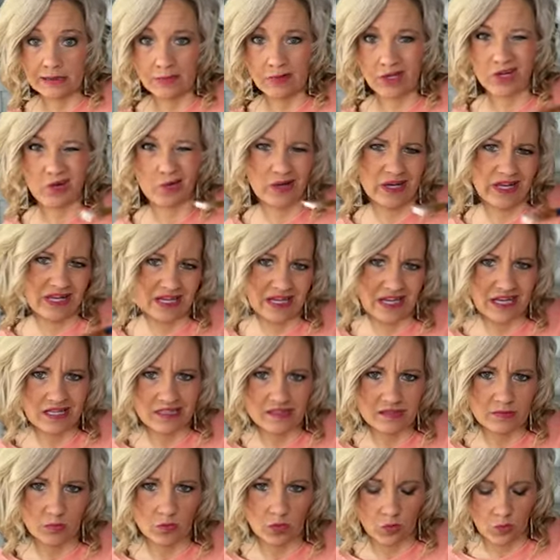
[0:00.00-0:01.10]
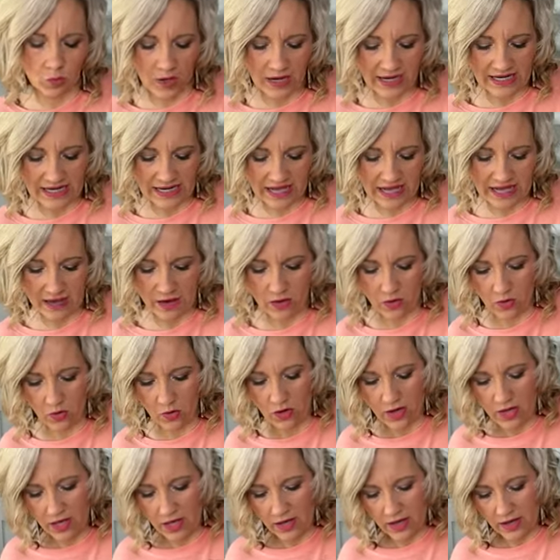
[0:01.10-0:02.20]
I'm going to go ahead and add some more white now.
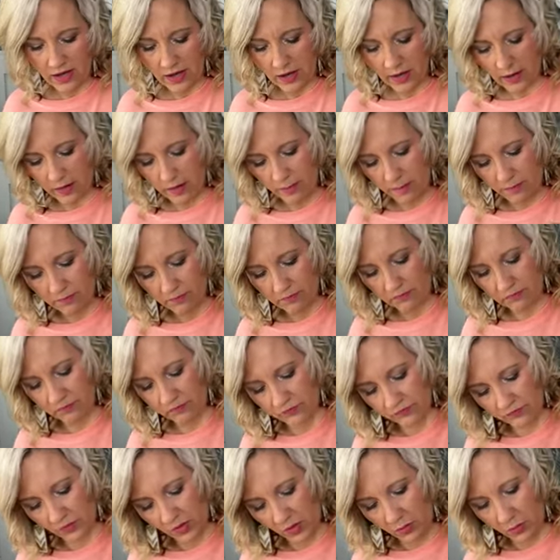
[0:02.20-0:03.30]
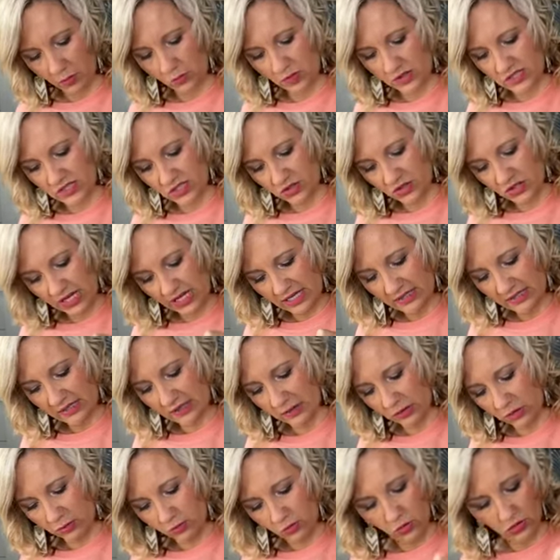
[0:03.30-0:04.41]
but once it dries a
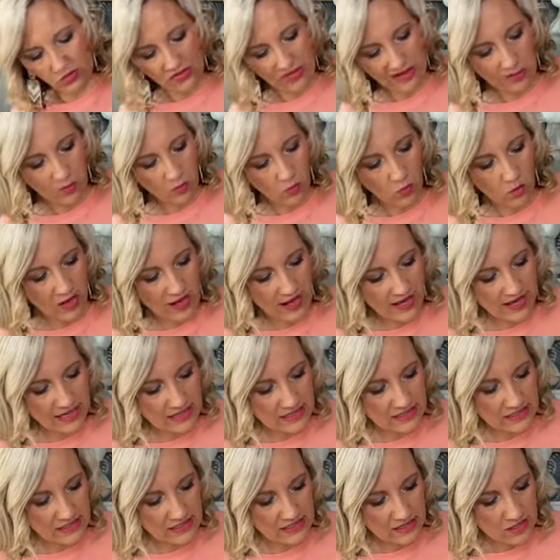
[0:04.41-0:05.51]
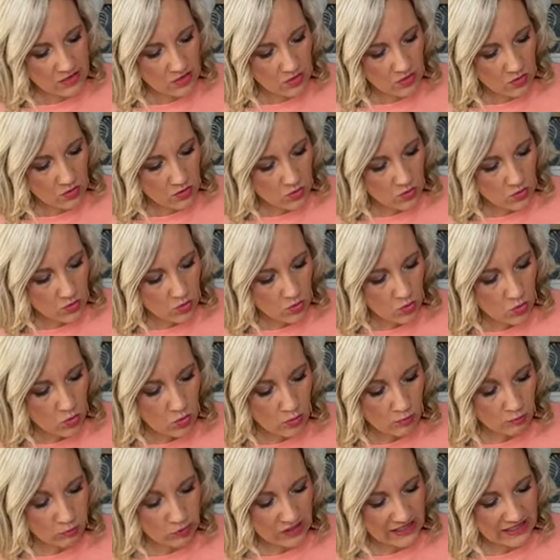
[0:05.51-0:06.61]
little more, that white
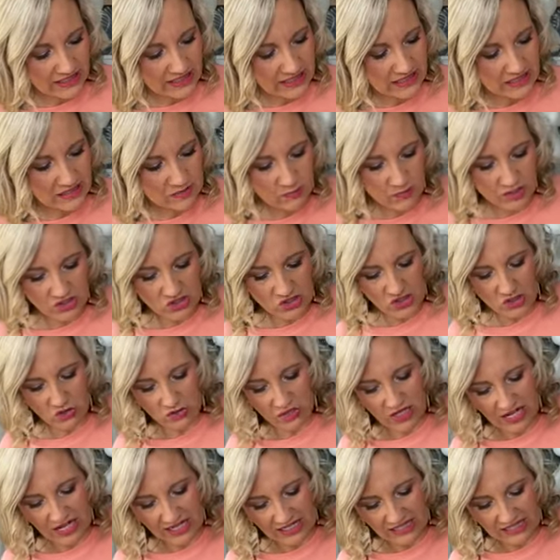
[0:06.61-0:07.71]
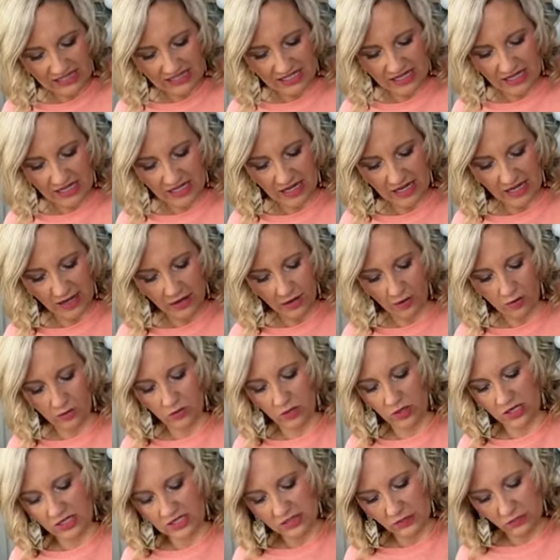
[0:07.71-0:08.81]
won't blend as much. It'll kind of stand
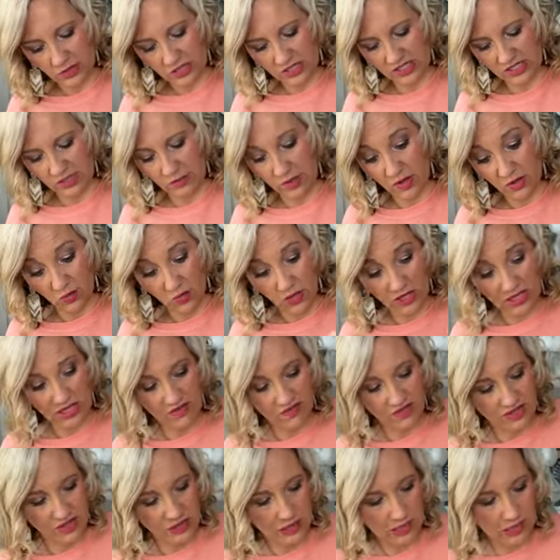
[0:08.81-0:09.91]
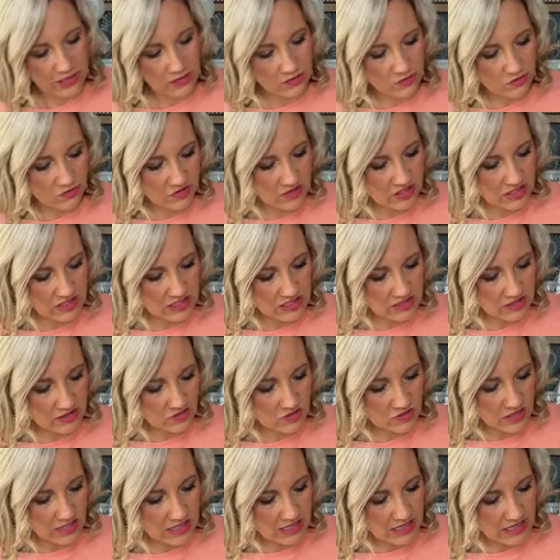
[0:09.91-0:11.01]
out because I want it to be even lighter than it is
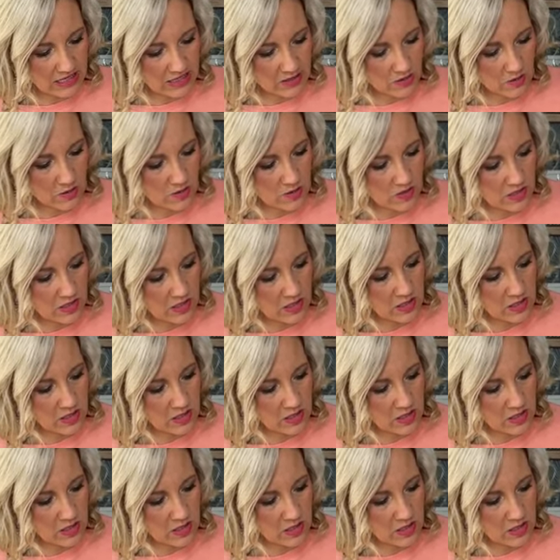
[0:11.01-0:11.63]
right now.